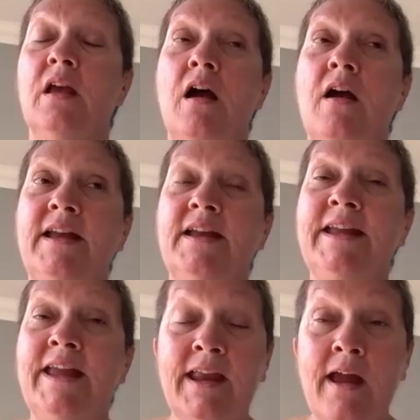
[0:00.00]
I can
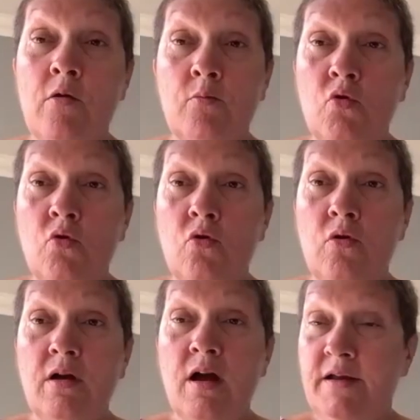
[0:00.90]
get out
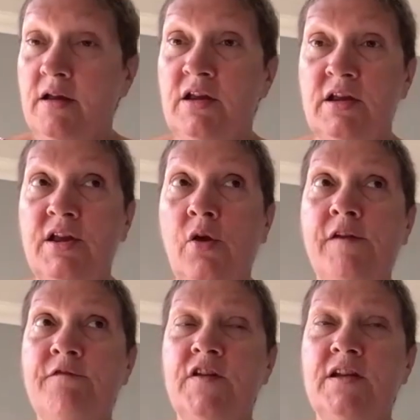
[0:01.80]
more. I can go
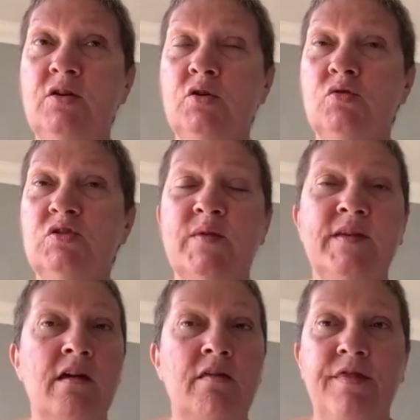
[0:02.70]
in vehicles
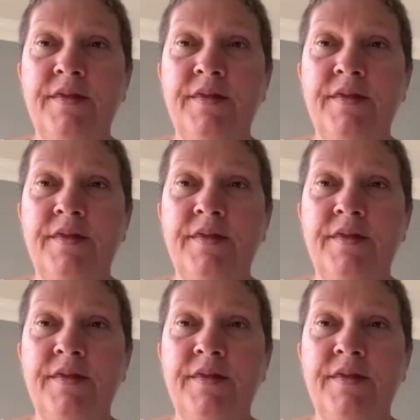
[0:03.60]
without